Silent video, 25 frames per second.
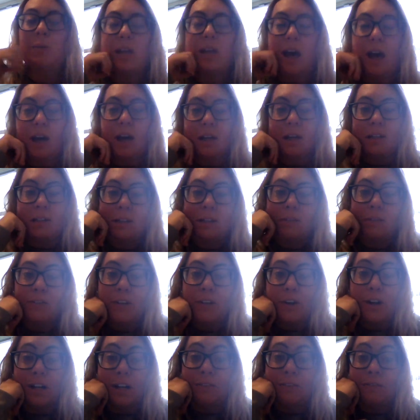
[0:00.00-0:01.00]
we can to
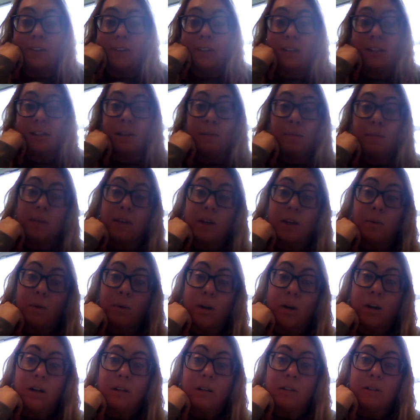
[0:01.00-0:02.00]
figure out if this is something that
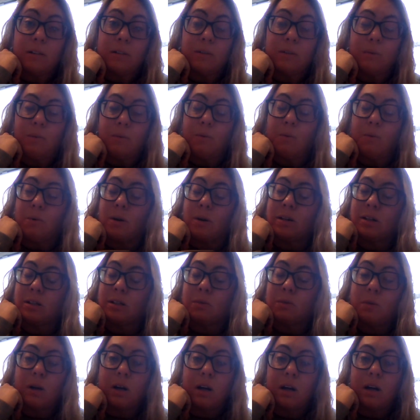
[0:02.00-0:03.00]
works or
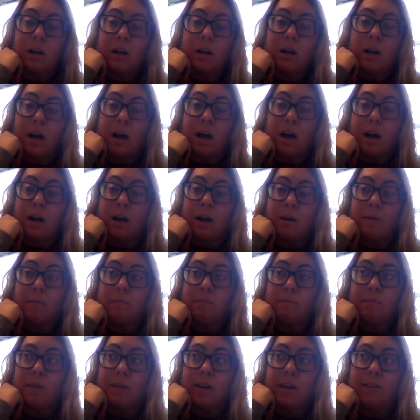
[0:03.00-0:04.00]
doesn't work.
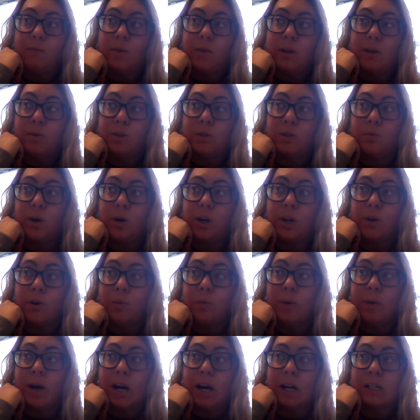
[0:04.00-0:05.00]
If we just want to go
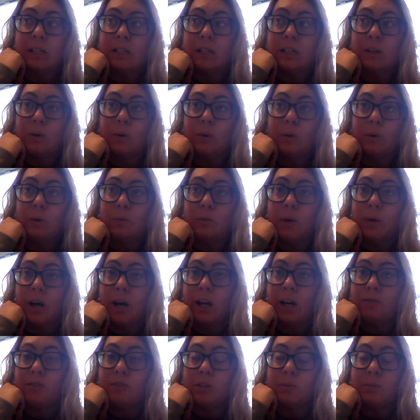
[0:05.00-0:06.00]
back to the old
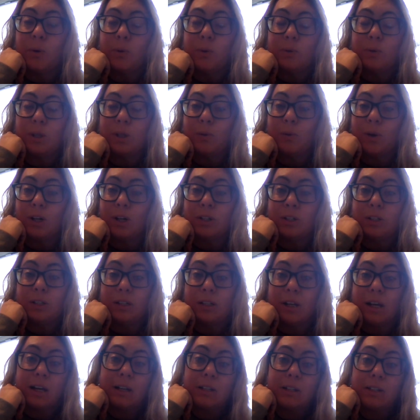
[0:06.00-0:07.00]
way of just posting questions
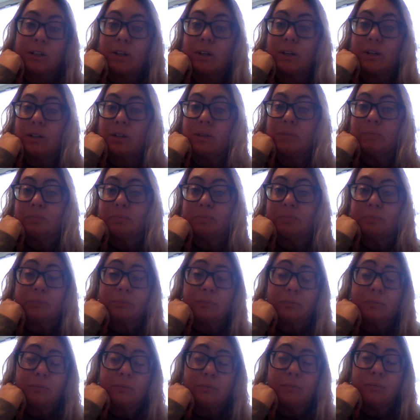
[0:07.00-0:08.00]
and answers,
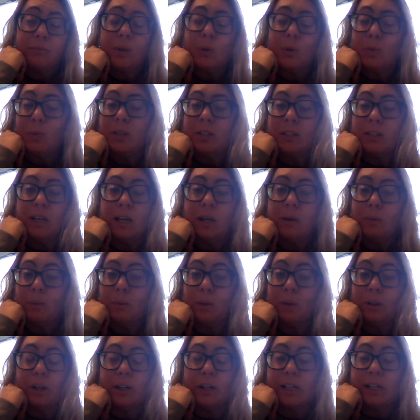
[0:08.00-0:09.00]
we'll see.
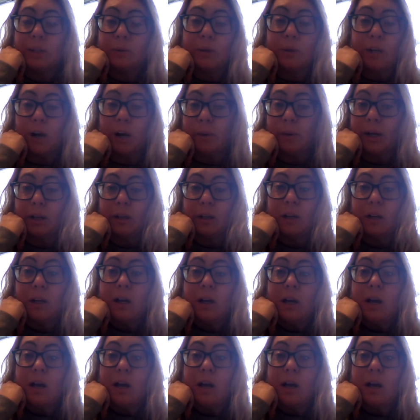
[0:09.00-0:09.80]
We're learning as we're going.